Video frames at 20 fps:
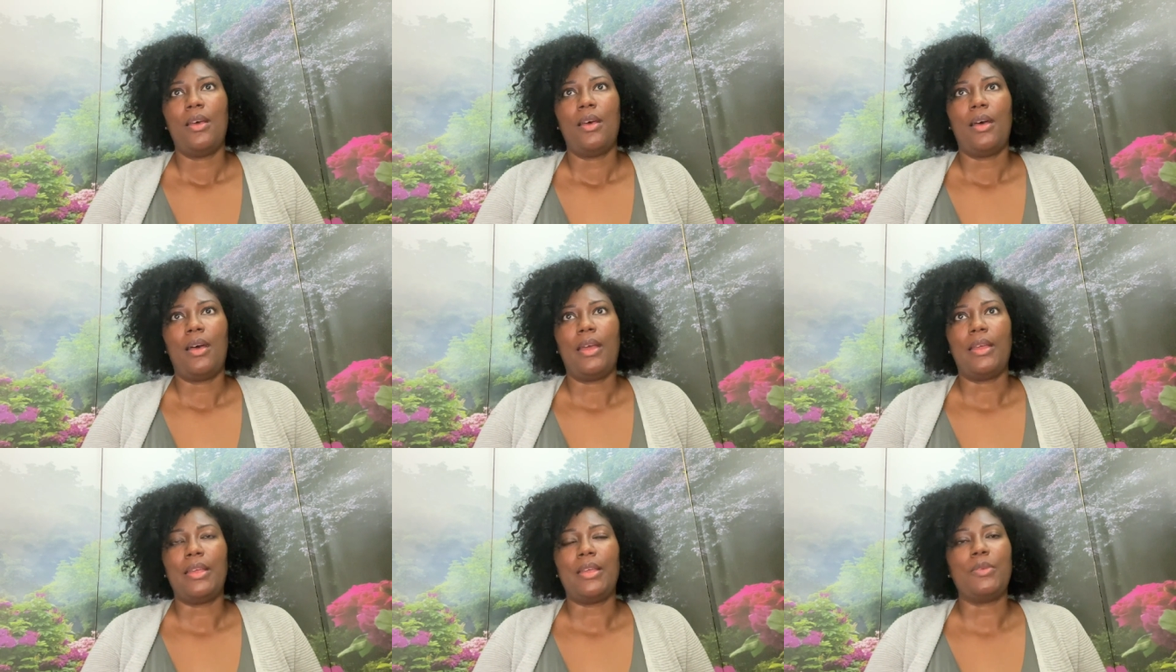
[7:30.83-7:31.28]

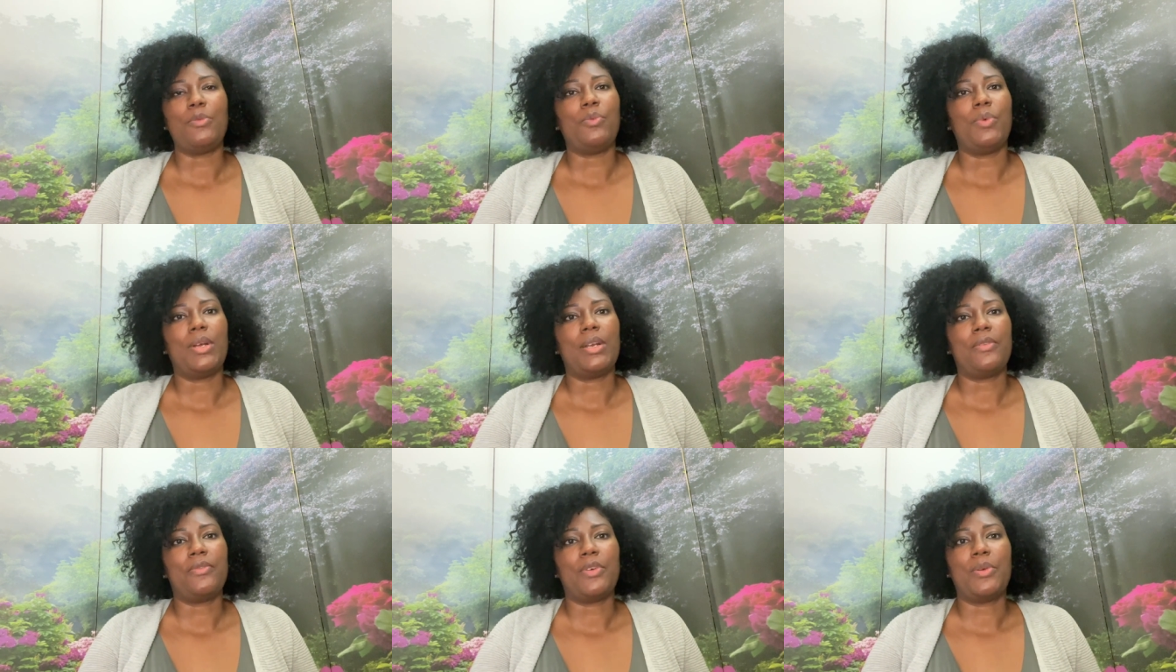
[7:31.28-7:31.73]
I eat
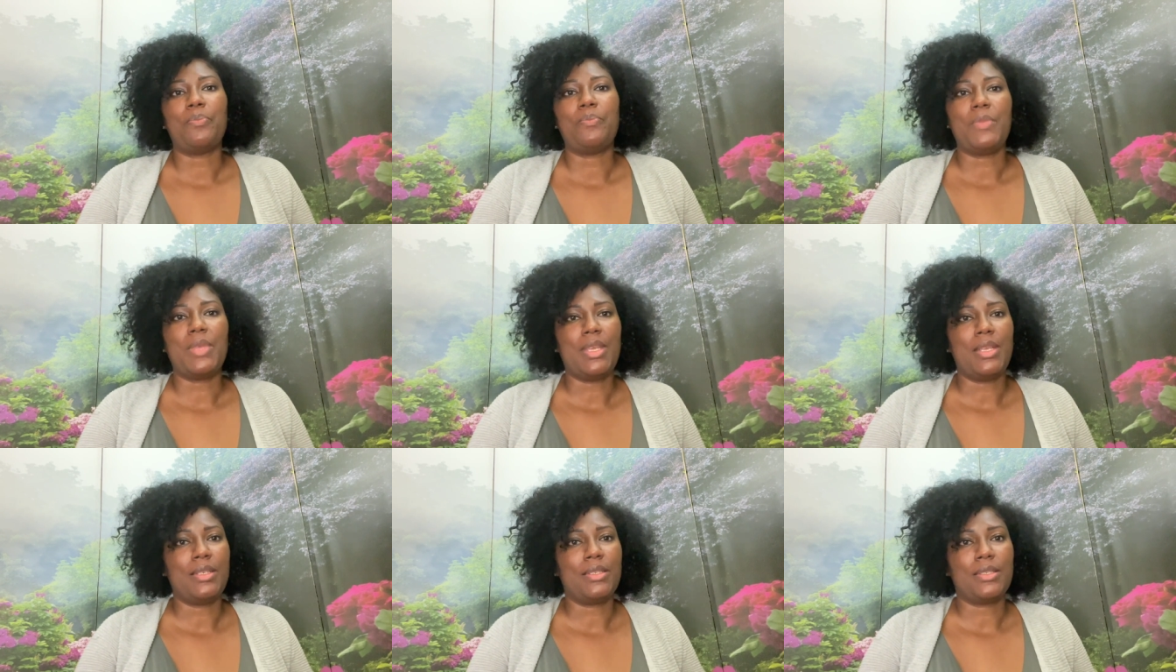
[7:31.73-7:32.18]
whatever
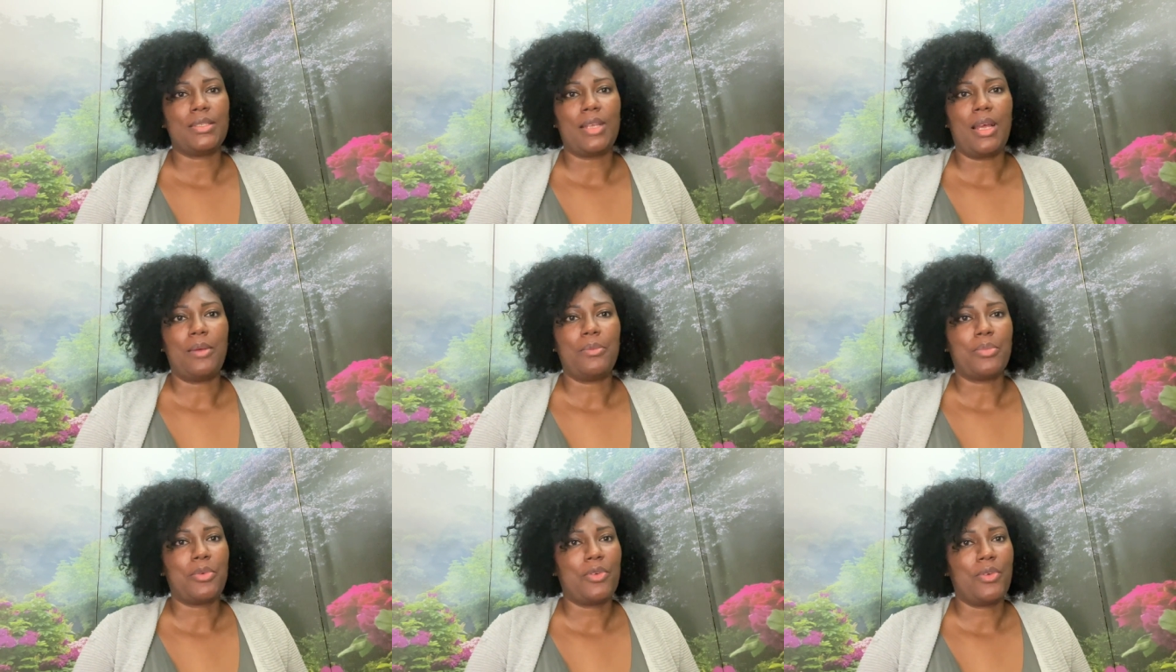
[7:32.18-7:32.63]
meats
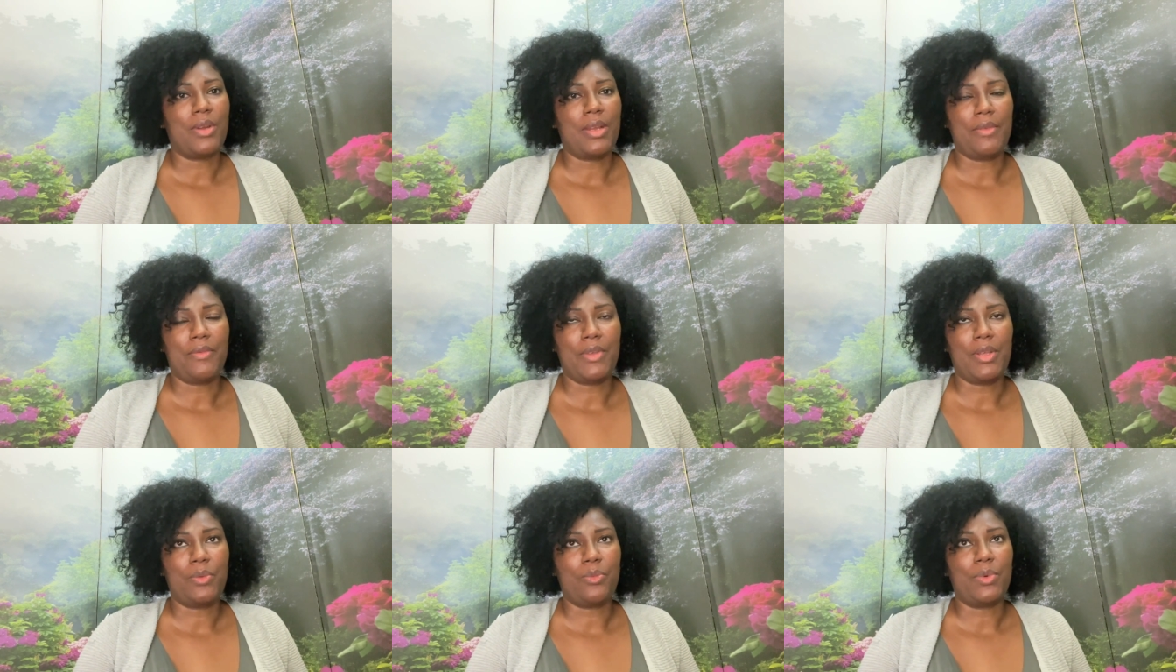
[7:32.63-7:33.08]
I'm
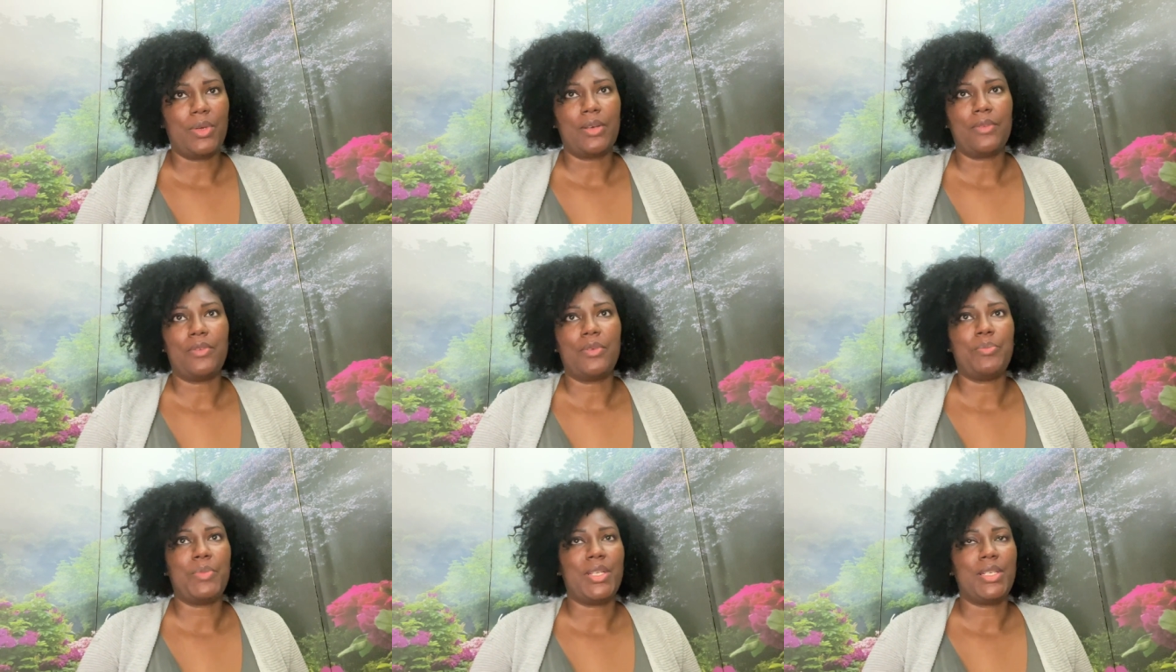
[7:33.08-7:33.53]
craving,
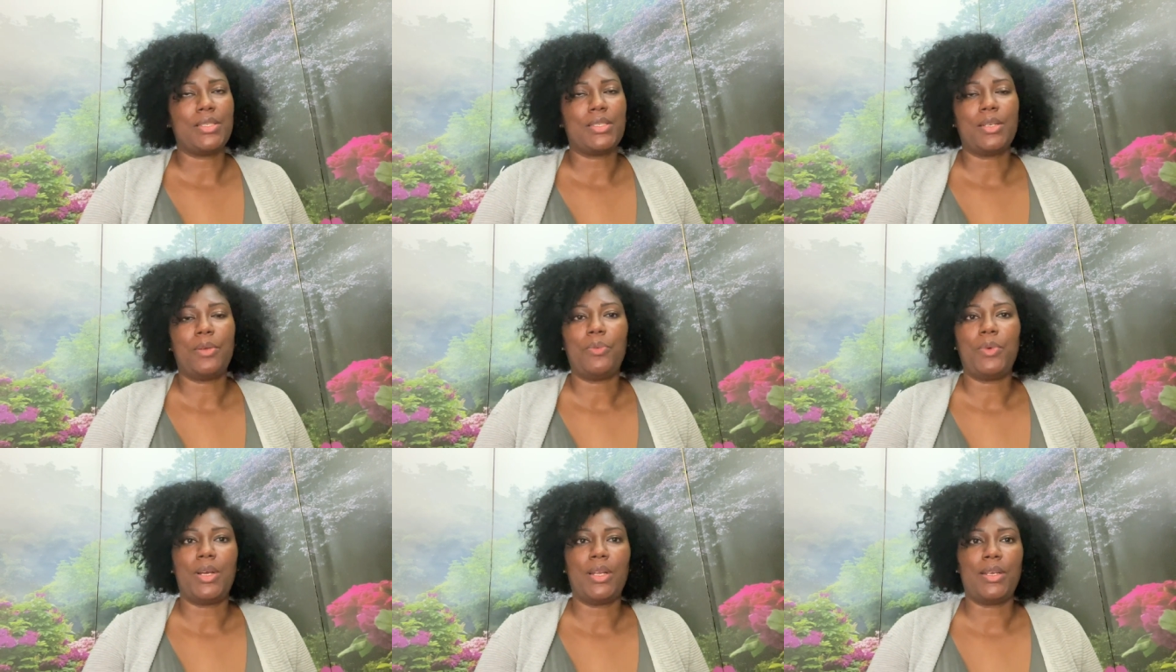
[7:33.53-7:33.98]
whatever meats
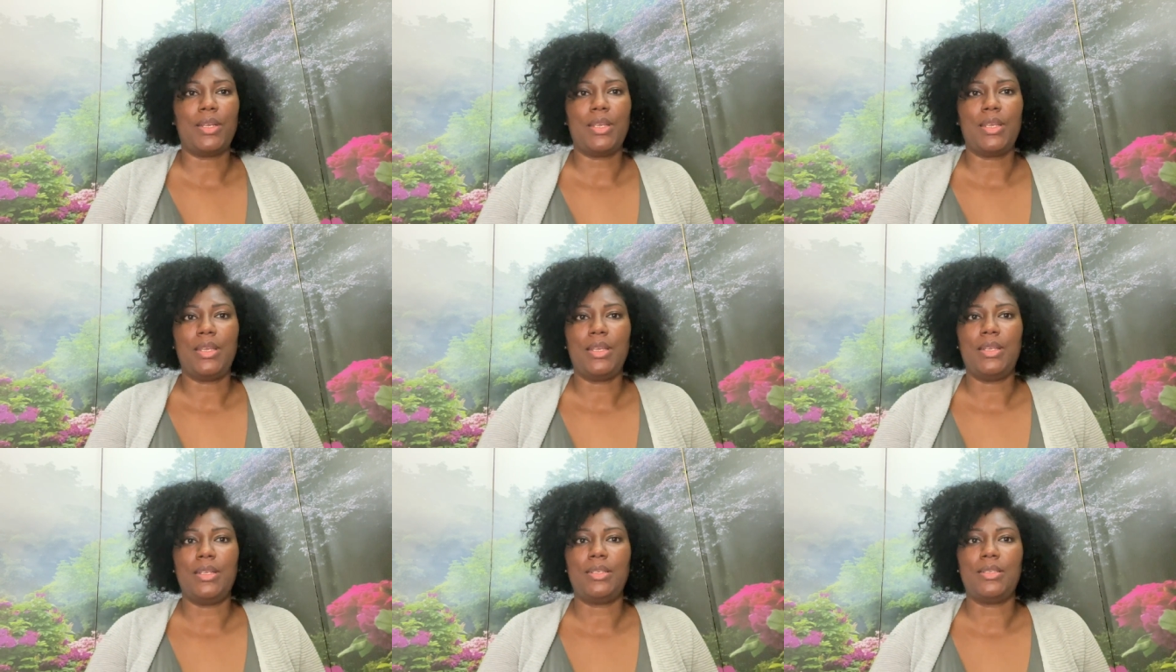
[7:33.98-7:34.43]
I want to
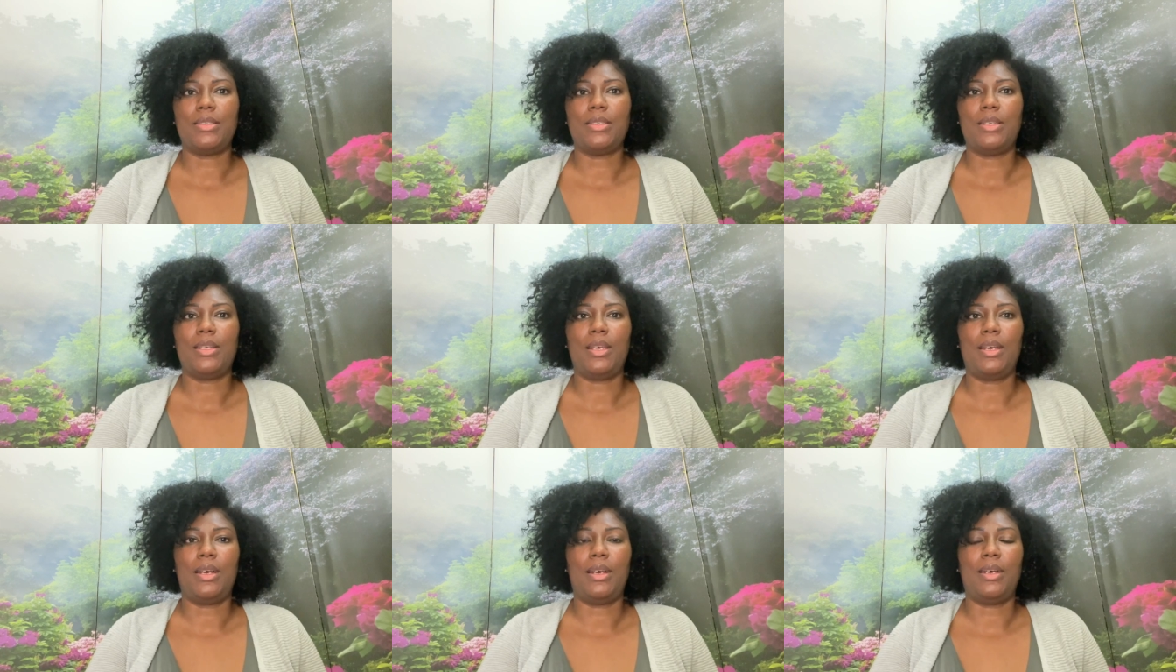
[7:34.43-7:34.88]
eat,
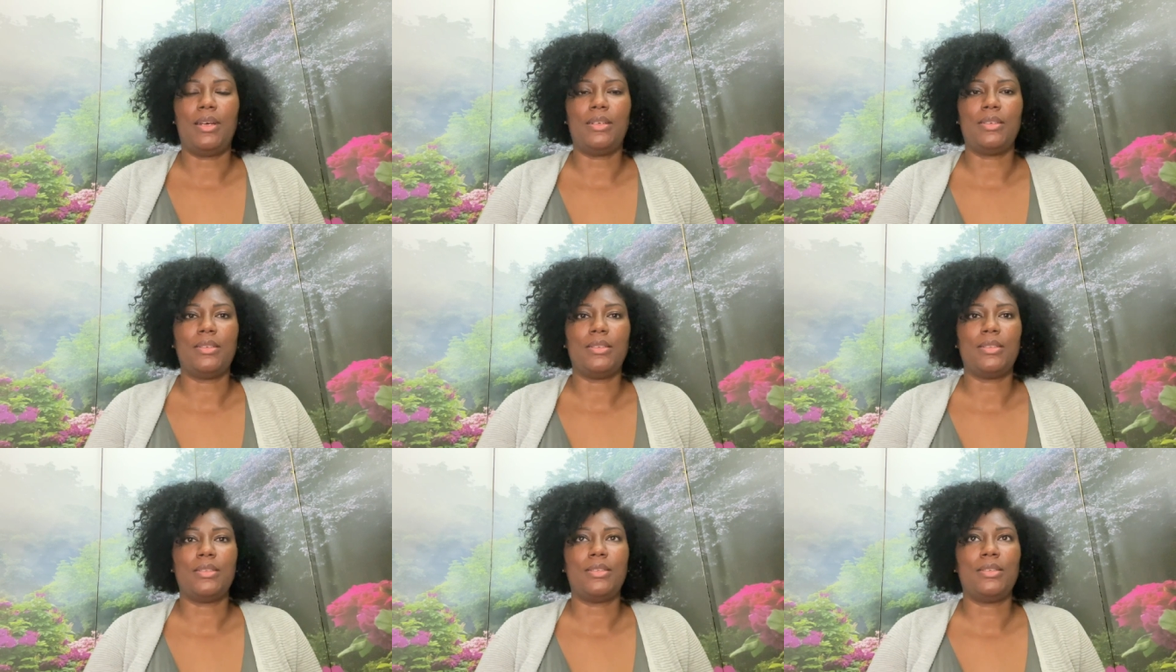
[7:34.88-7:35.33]

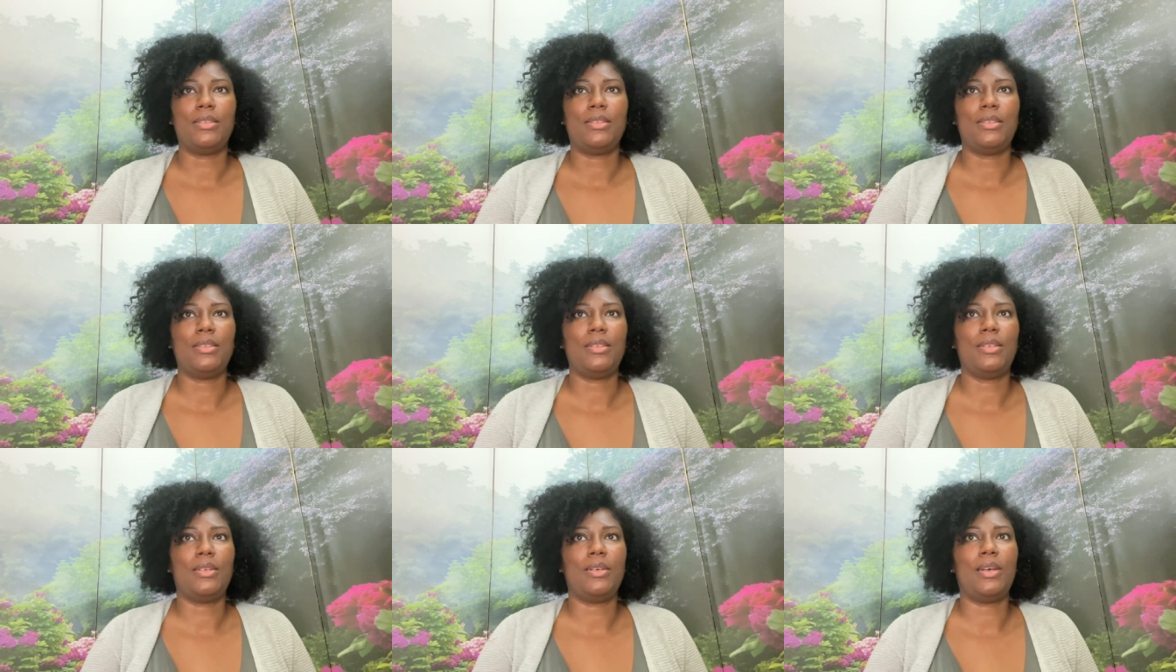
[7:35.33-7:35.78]
and
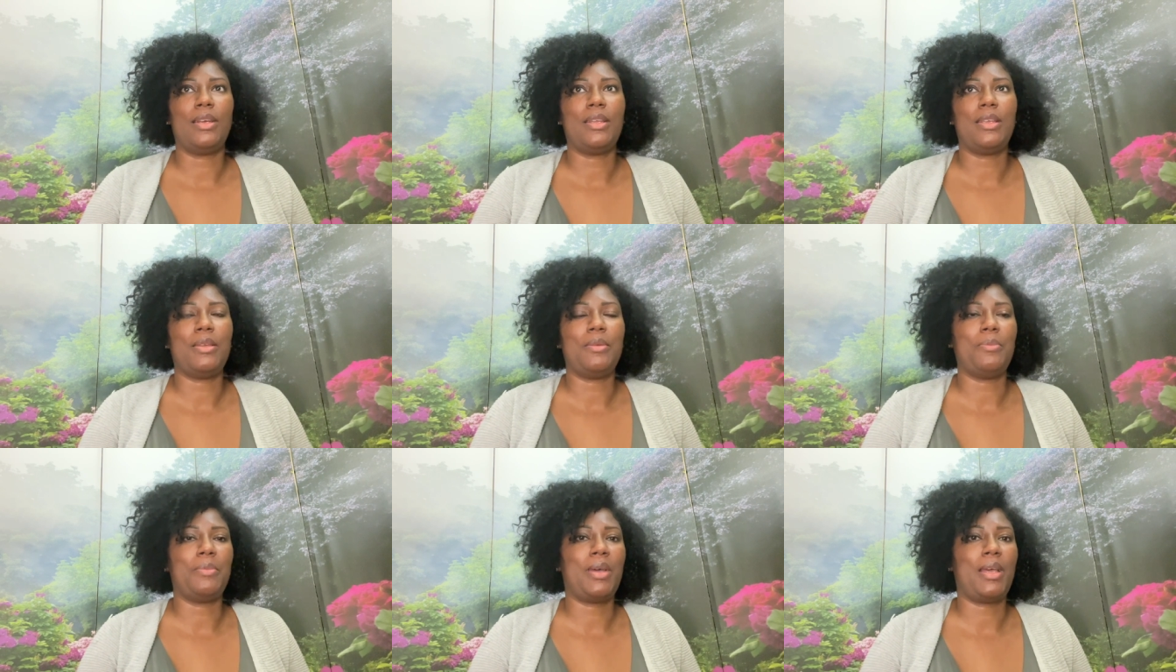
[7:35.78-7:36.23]
you know, I
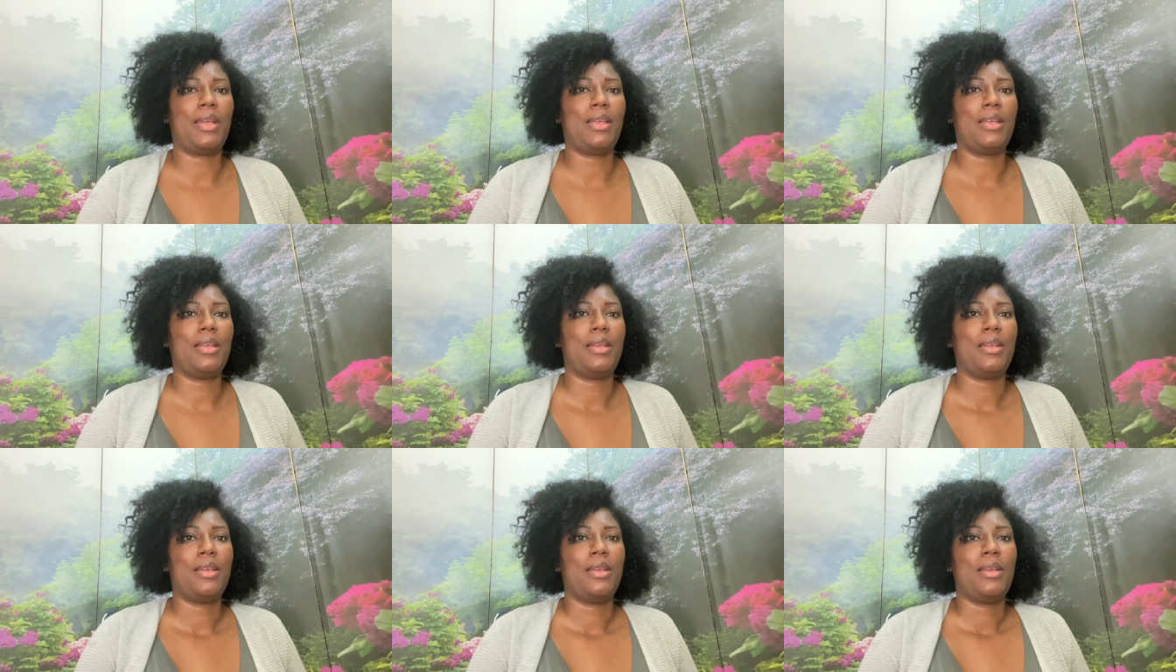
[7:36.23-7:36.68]
eat
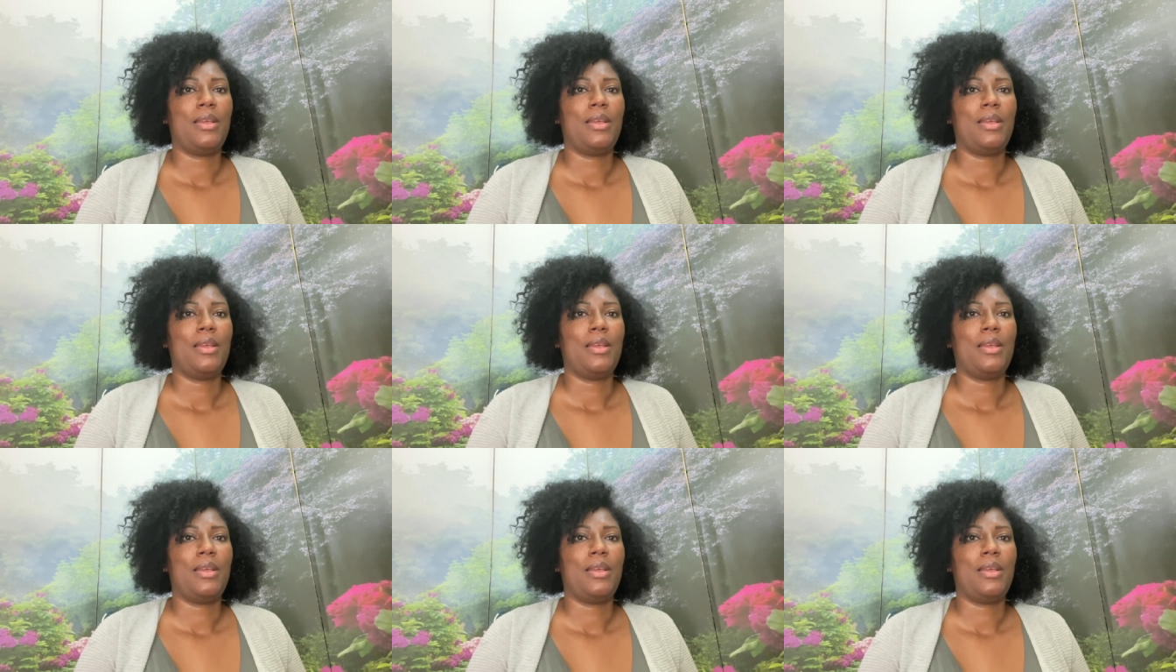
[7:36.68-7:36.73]
my